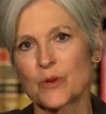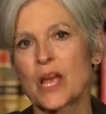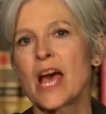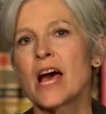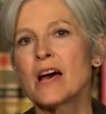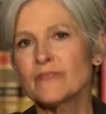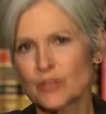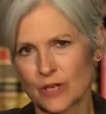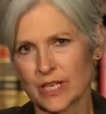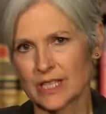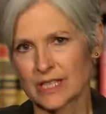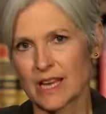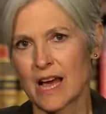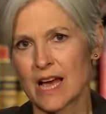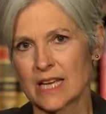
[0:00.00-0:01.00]
We have
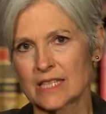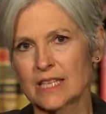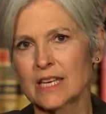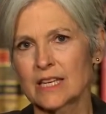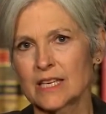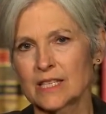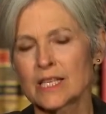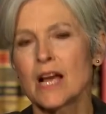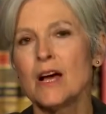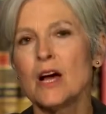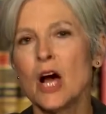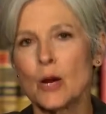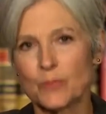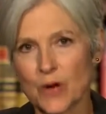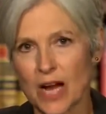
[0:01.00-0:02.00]
criticized his
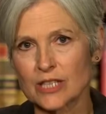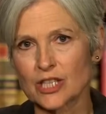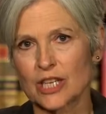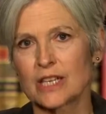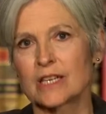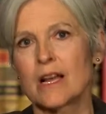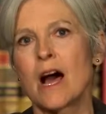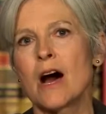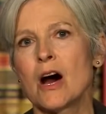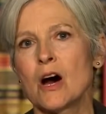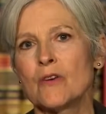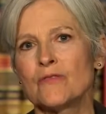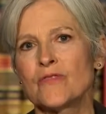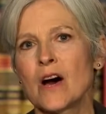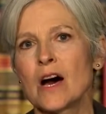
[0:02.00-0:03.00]
oppression
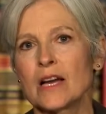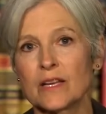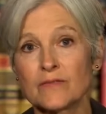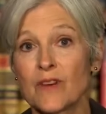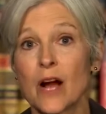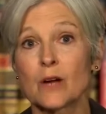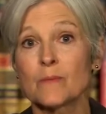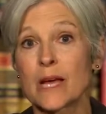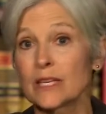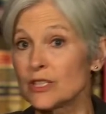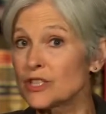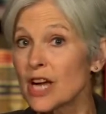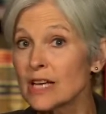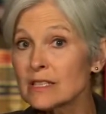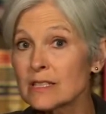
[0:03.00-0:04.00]
of
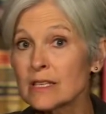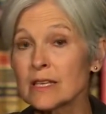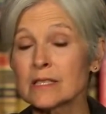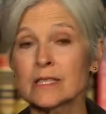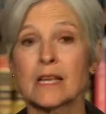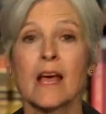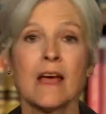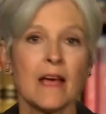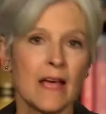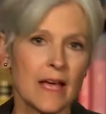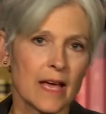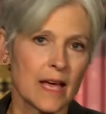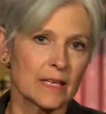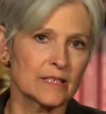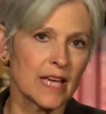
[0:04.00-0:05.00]
environmental justice
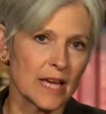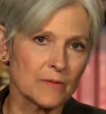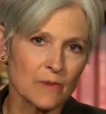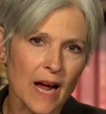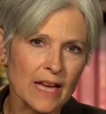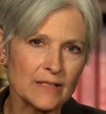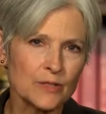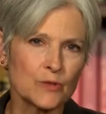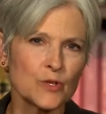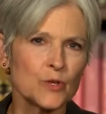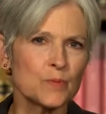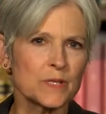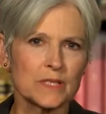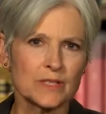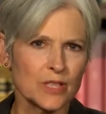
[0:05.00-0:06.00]
and gay rights
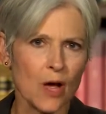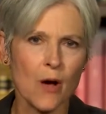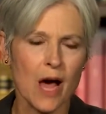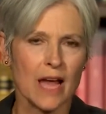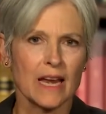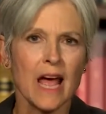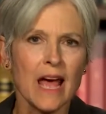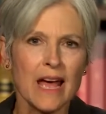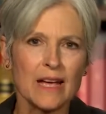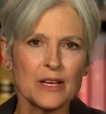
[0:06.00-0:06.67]
groups and so on.